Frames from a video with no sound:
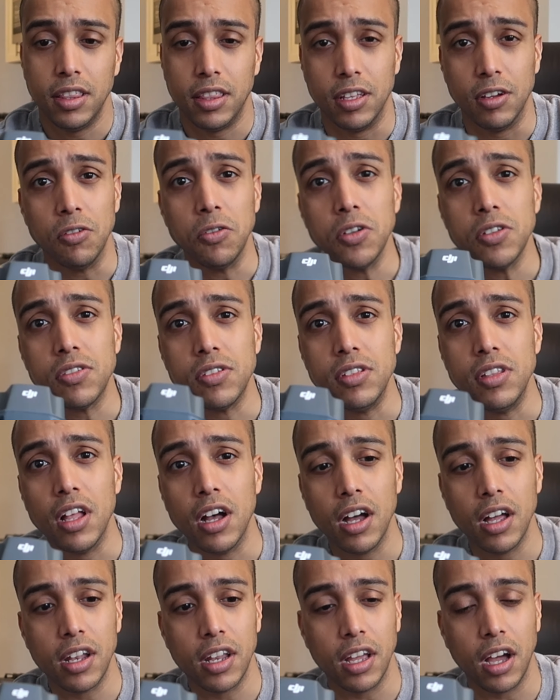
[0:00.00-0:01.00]
There is
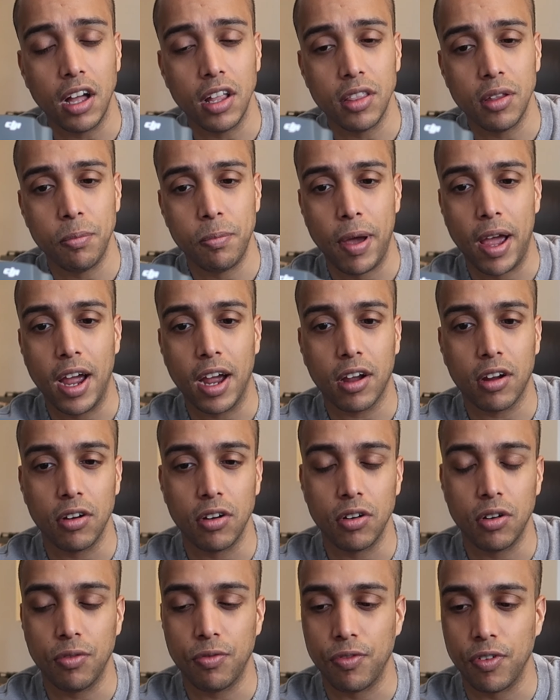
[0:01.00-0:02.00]
none on the back
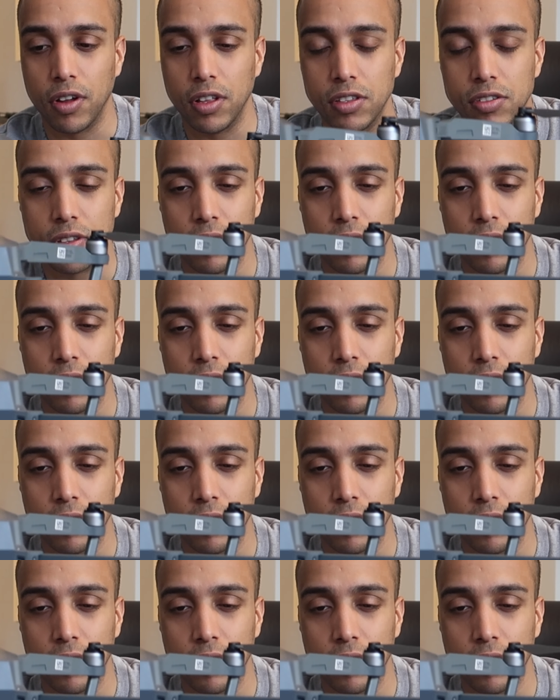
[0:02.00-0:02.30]
or the front,